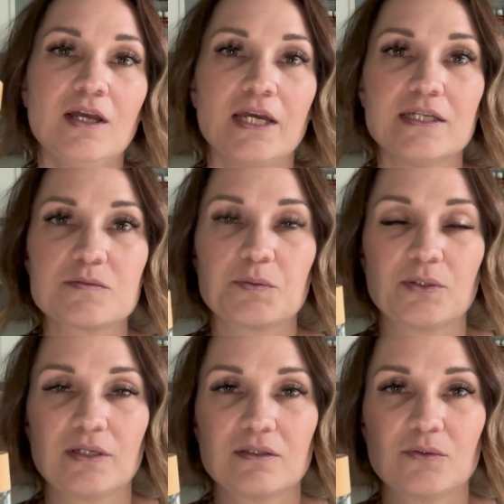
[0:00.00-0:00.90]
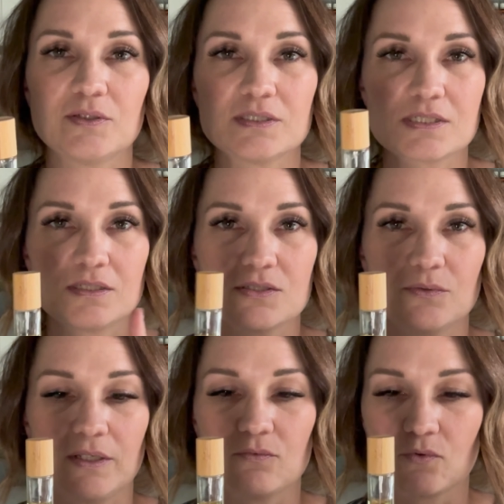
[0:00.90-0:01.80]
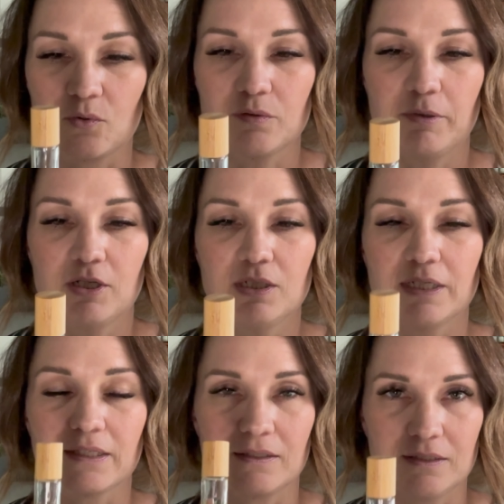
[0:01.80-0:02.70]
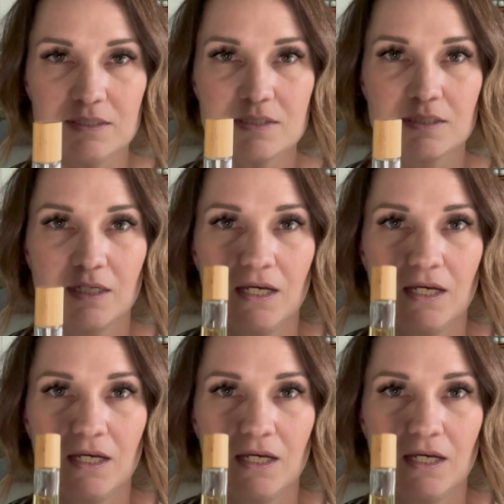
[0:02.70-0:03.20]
is putting the oils into a roller bottle like this.